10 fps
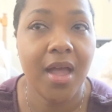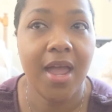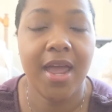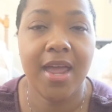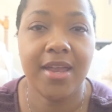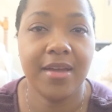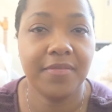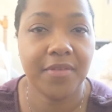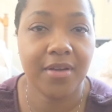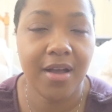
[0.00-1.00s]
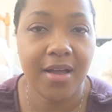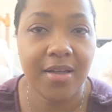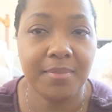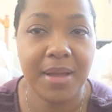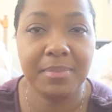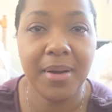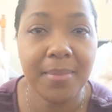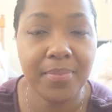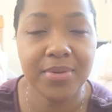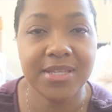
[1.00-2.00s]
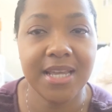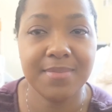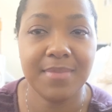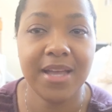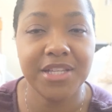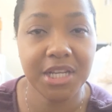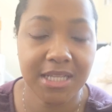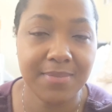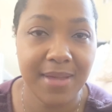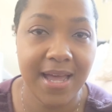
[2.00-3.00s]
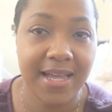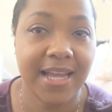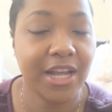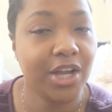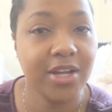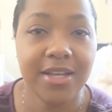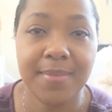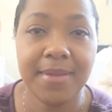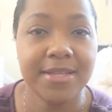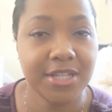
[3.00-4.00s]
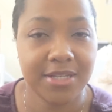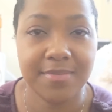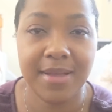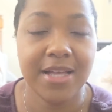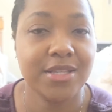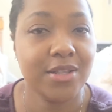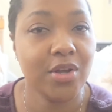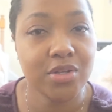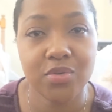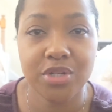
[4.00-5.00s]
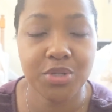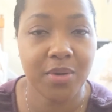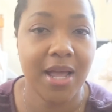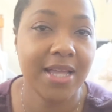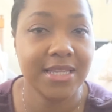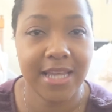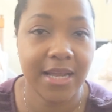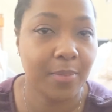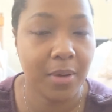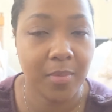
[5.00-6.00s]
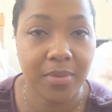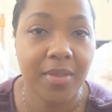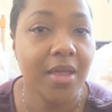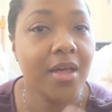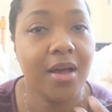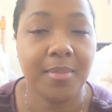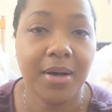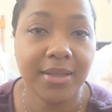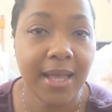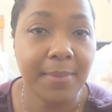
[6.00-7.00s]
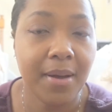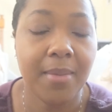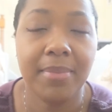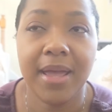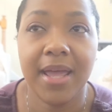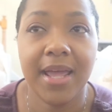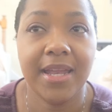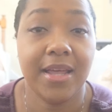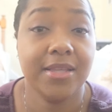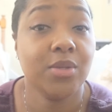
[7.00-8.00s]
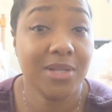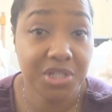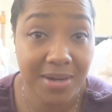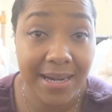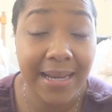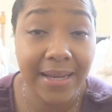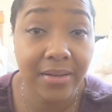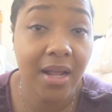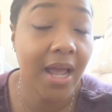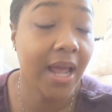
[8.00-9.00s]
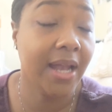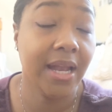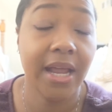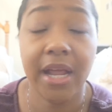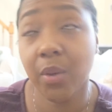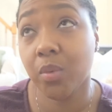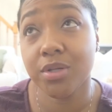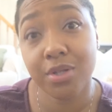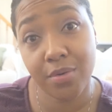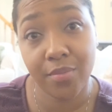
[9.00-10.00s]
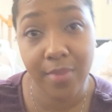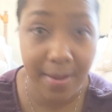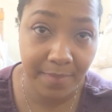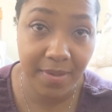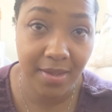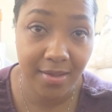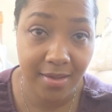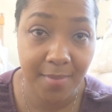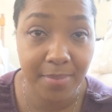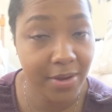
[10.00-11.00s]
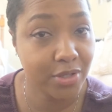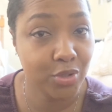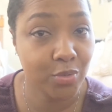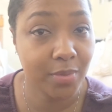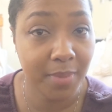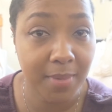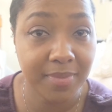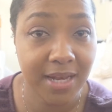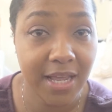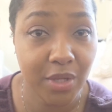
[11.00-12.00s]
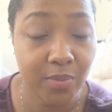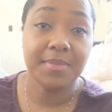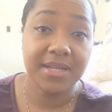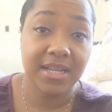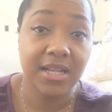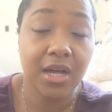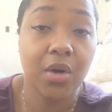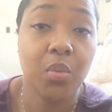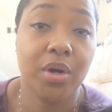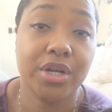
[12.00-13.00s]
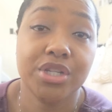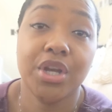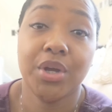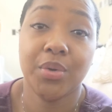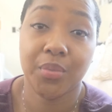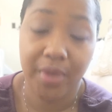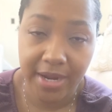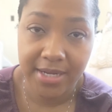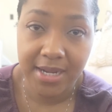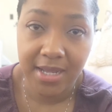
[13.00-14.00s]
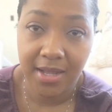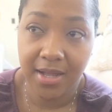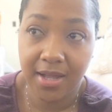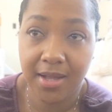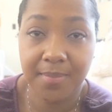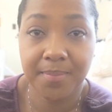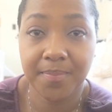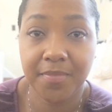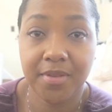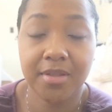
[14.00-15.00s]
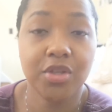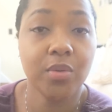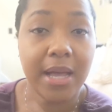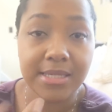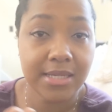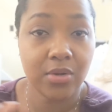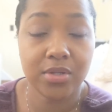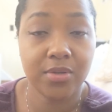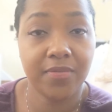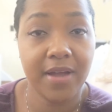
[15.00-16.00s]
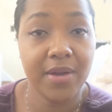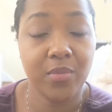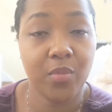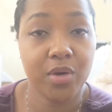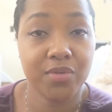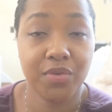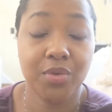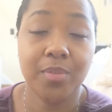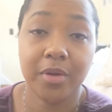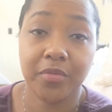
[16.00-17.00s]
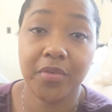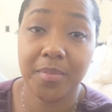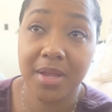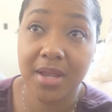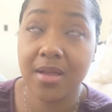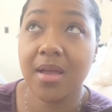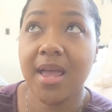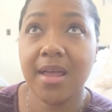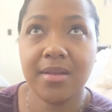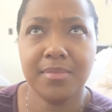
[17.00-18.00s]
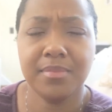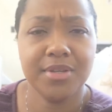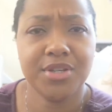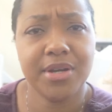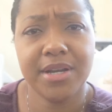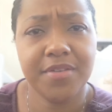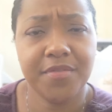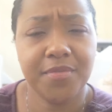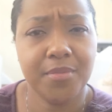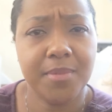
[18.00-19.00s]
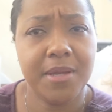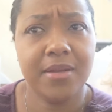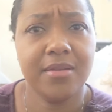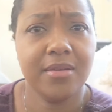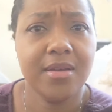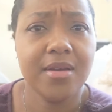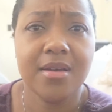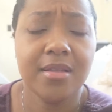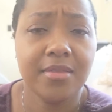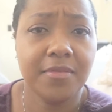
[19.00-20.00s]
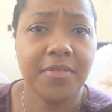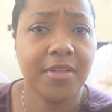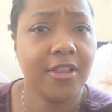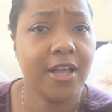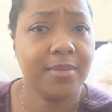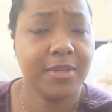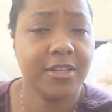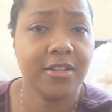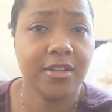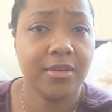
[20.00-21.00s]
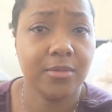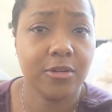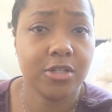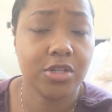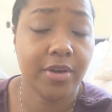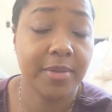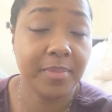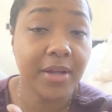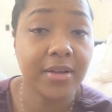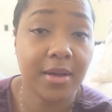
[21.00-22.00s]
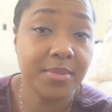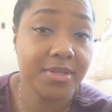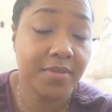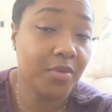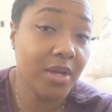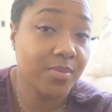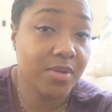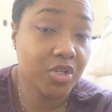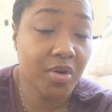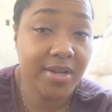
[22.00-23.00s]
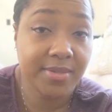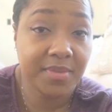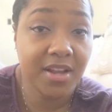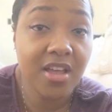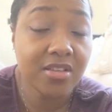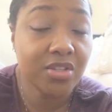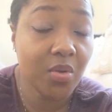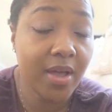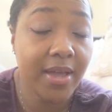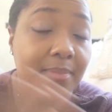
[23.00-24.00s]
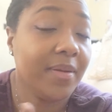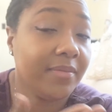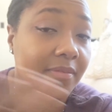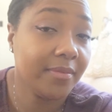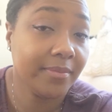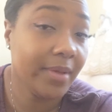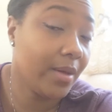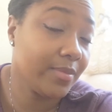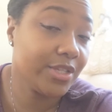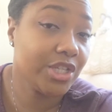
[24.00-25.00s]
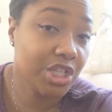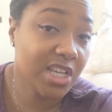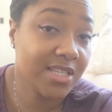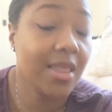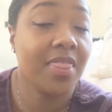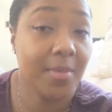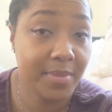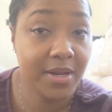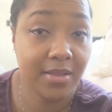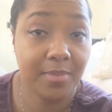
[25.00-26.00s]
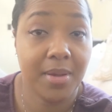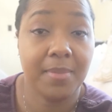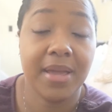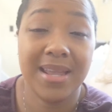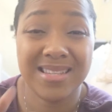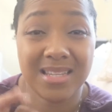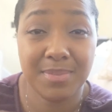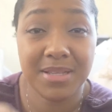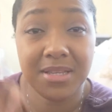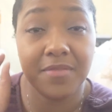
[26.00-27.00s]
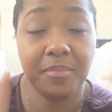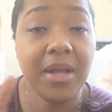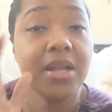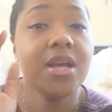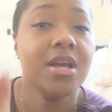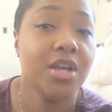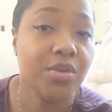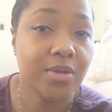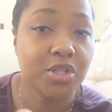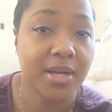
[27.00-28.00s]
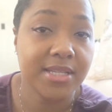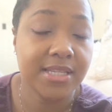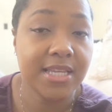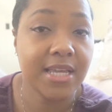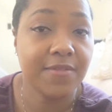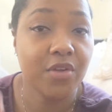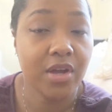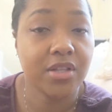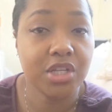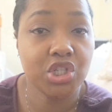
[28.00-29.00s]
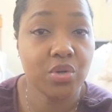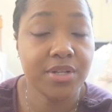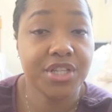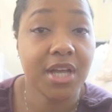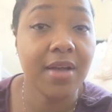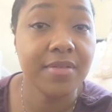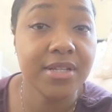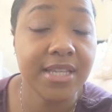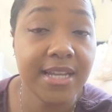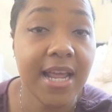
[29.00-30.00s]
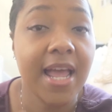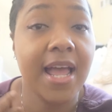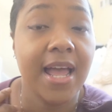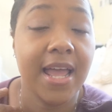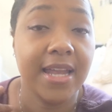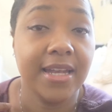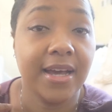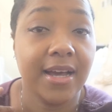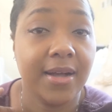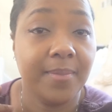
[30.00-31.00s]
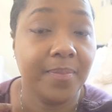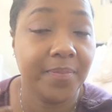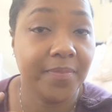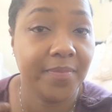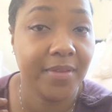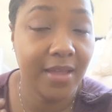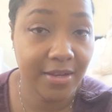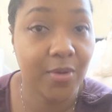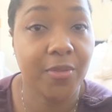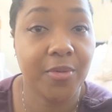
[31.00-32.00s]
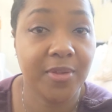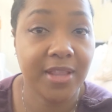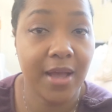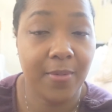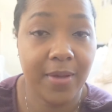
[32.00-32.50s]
and I forgot my pump was in my checked-in bag, and I couldn't get my checked-in bags. Long story short, I had to get a pump. I bought that pump, and so I tried it, and it was crappy compared to the pump that I used. Medela works great. You guys can also find what works for you, but for me and majority of women feel like Medela works great. But I would say if you guys want to try something else, go ahead. But I would suggest the Medela pump. It's expensive, but you can try to see if your health insurance covers it and go through it that